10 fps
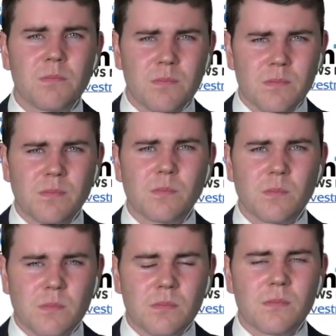
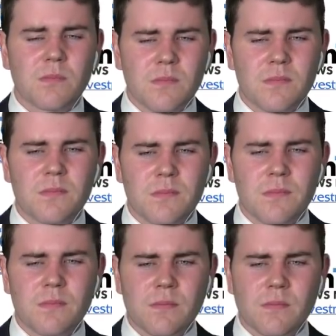
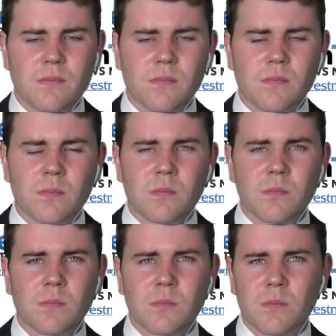
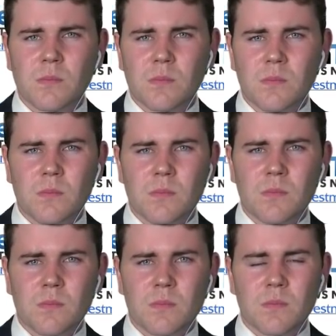
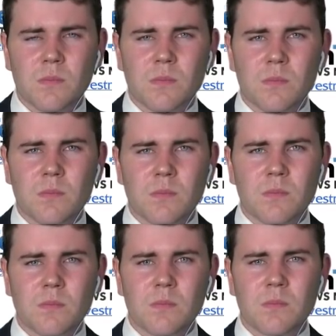
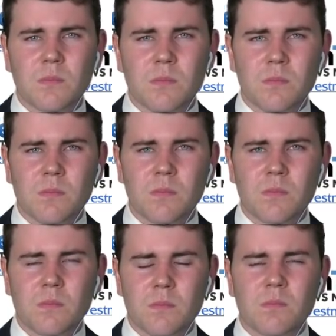
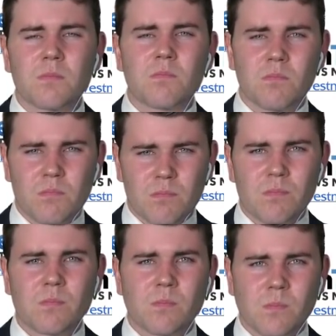
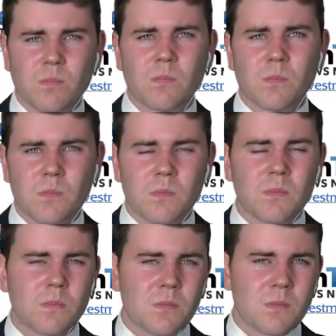
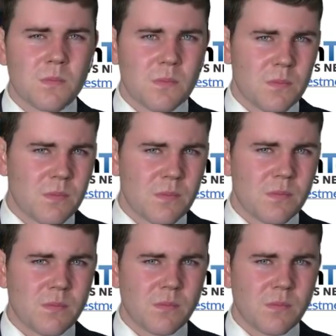This person isn't speaking.